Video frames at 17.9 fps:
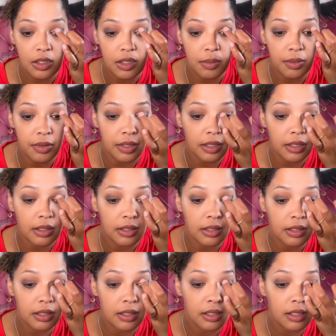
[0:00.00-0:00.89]
Putting
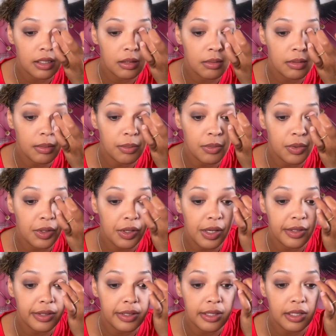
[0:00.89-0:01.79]
a little bit more
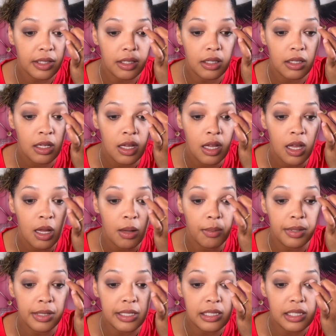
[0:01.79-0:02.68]
on there,
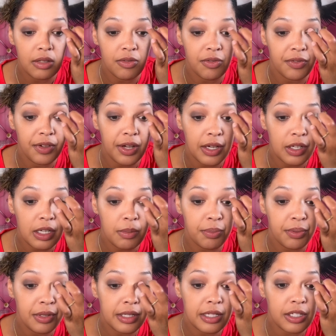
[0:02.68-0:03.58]
but it's a very
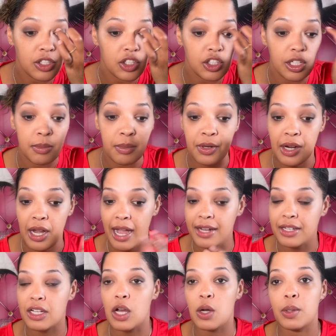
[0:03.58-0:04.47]
pretty shimmer. I
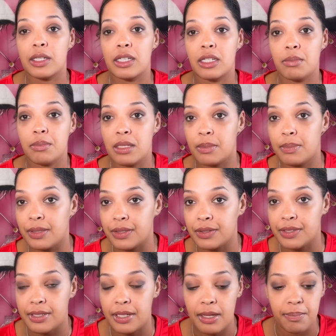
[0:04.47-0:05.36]
know it can be built
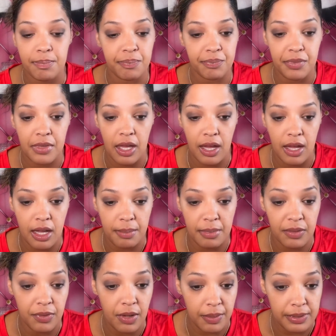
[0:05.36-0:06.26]
up
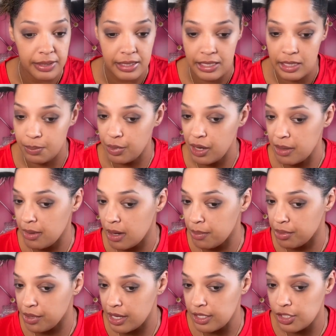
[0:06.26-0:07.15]
if I was to spray my
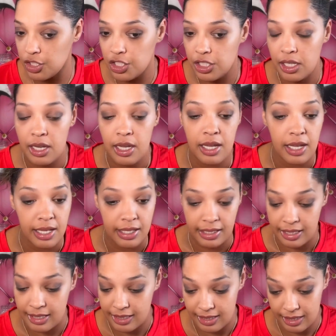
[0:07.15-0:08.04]
brush,
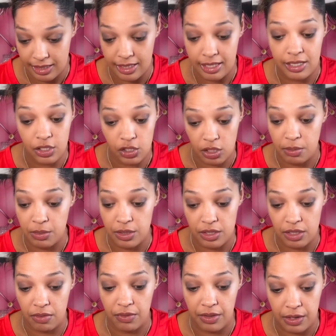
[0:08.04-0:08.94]
because these shimmers
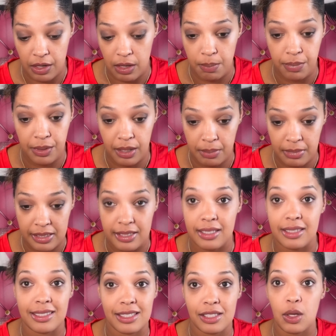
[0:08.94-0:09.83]
are very pigmented.
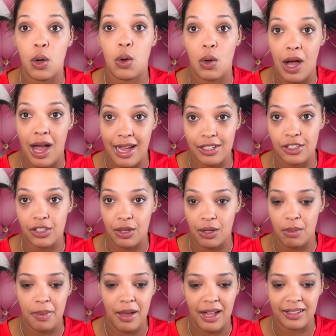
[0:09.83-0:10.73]
This whole eyeshadow
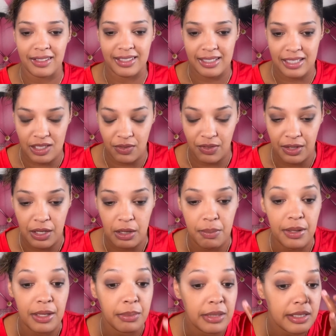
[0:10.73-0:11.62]
palette is very
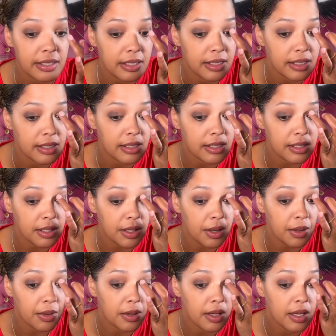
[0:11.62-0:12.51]
pigmented, so.